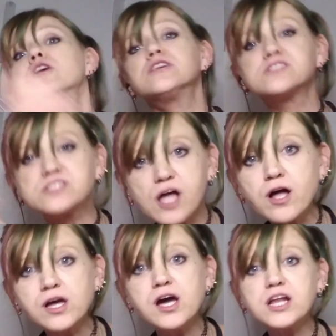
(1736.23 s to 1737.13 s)
stuck
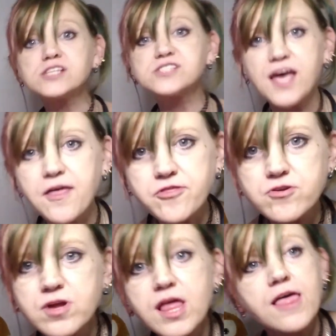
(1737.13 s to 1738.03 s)
on a
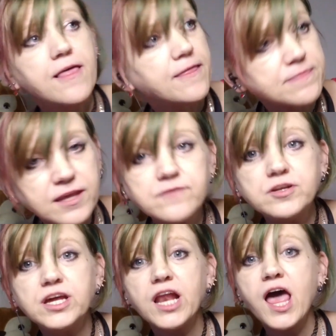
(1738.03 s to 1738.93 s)
tether, and living
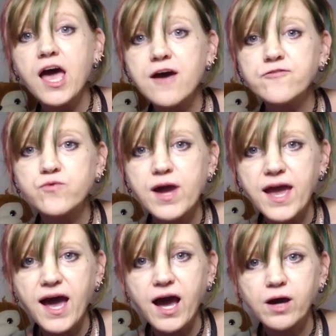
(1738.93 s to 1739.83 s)
in a halfway
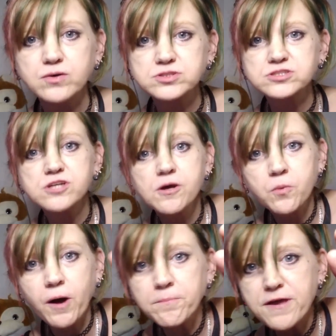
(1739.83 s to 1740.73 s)
house
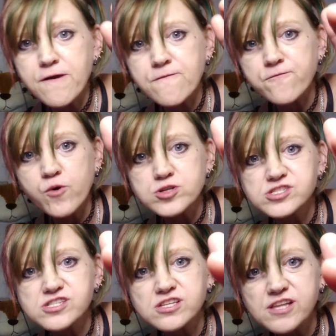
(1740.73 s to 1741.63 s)
while being forced
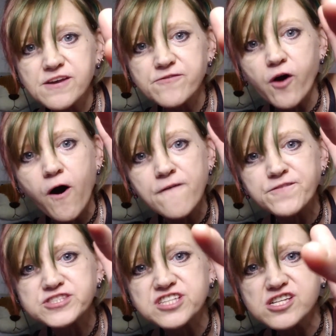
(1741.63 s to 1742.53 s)
to live off a
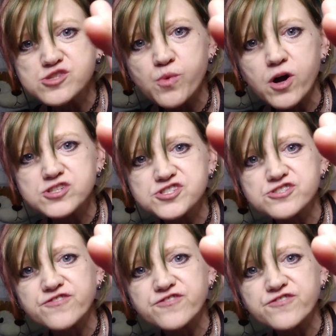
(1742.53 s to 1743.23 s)
dishwasher's